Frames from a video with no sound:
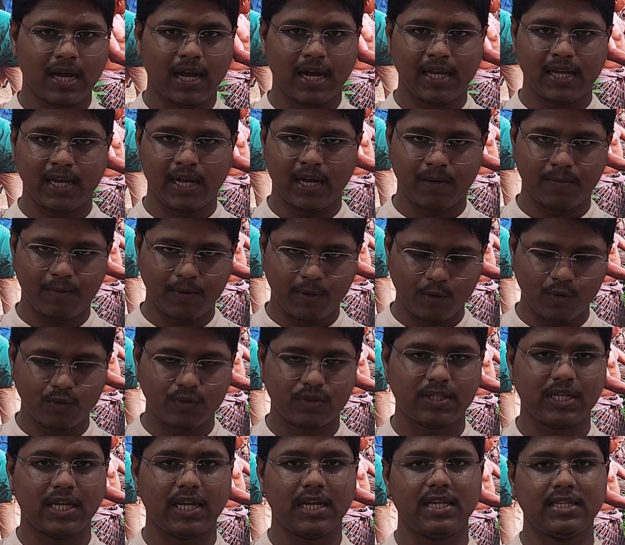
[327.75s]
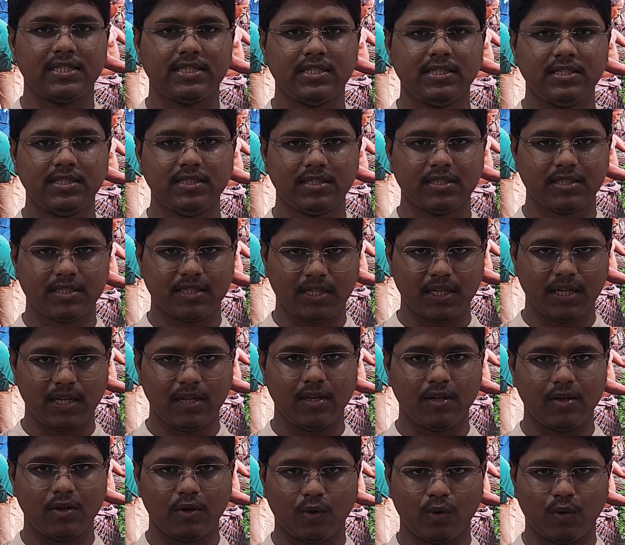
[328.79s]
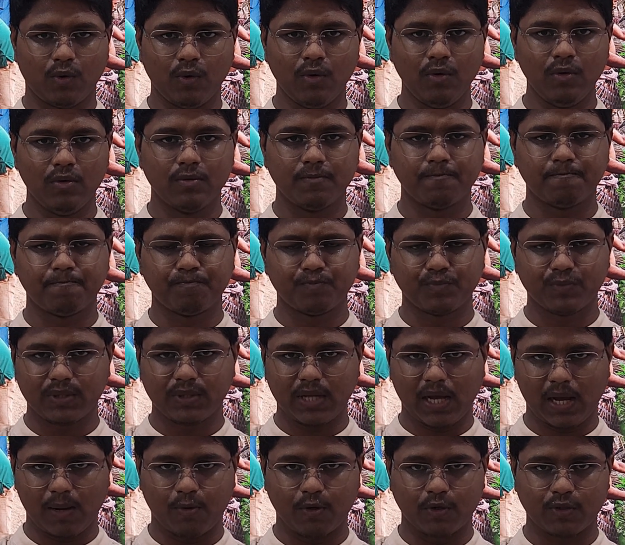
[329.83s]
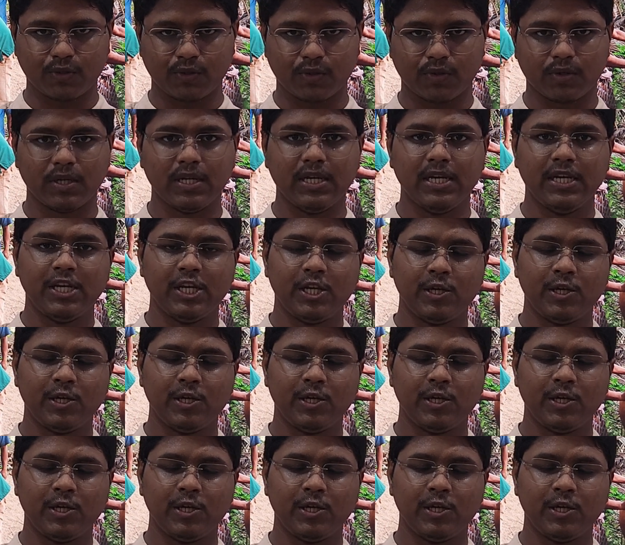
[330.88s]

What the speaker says: I have used gelatin, still no abortion.